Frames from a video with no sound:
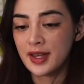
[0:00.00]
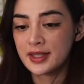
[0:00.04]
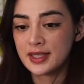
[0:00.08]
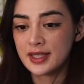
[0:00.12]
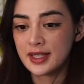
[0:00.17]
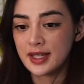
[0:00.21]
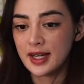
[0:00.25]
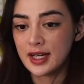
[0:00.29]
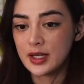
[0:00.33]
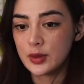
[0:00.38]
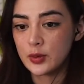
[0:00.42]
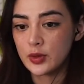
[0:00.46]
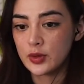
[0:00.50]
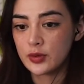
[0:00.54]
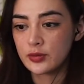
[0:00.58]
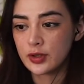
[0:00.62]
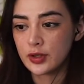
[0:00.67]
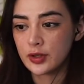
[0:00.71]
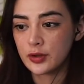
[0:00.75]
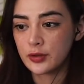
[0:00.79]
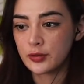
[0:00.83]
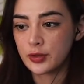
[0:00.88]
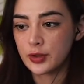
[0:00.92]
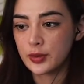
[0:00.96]
seen anyone
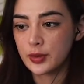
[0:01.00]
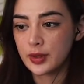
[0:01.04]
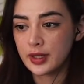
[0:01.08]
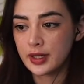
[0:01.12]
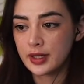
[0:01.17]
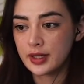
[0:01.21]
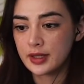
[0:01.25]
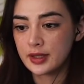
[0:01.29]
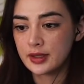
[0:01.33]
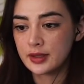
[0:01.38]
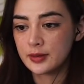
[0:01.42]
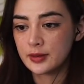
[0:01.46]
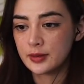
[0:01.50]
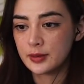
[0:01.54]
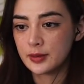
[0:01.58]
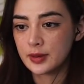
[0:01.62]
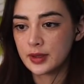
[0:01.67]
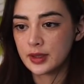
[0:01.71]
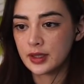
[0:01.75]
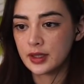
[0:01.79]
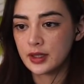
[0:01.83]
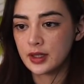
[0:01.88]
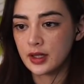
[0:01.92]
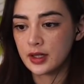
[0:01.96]
run through here
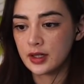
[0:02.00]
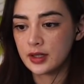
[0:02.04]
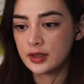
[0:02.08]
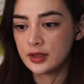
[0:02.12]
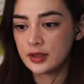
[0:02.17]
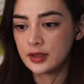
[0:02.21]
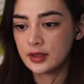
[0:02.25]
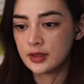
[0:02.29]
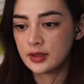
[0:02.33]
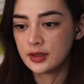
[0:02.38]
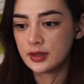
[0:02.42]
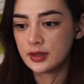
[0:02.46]
with a gun?